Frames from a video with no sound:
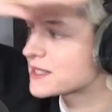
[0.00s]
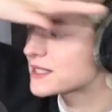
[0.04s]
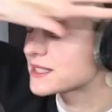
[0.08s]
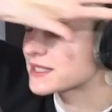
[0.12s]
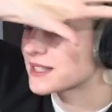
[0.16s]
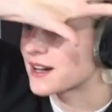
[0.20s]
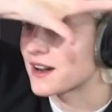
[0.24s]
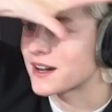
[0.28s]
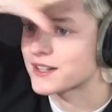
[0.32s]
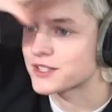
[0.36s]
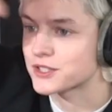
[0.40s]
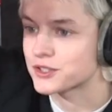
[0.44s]
this
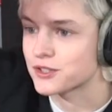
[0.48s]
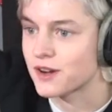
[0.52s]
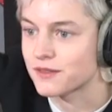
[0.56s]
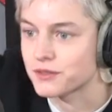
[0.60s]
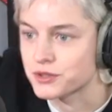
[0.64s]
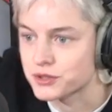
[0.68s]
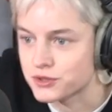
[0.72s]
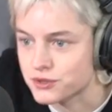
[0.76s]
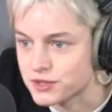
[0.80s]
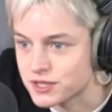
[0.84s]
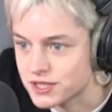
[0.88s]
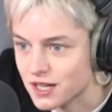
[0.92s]
character
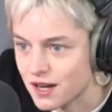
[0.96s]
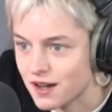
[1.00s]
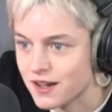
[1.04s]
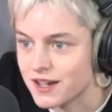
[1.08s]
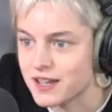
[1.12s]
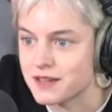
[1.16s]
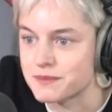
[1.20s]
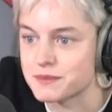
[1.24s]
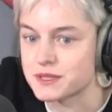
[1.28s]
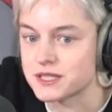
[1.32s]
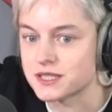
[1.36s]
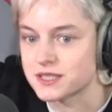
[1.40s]
travels through
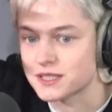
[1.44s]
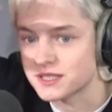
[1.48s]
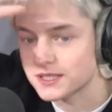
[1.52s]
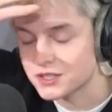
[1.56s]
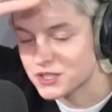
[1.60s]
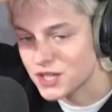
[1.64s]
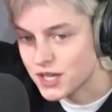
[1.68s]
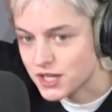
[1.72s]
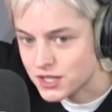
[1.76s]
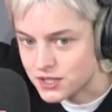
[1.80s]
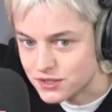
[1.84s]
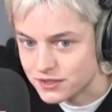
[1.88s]
time and
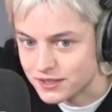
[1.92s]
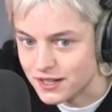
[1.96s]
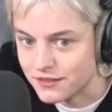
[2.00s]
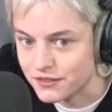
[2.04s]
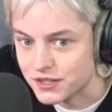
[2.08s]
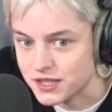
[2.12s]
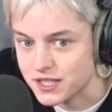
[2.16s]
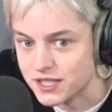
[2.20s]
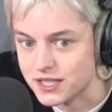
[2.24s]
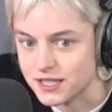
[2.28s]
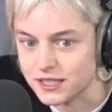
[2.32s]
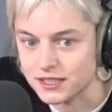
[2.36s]
gender and
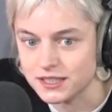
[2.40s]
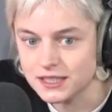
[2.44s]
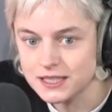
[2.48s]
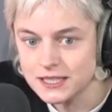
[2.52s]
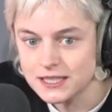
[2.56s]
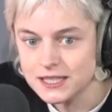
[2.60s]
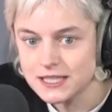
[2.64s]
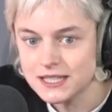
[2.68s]
everything.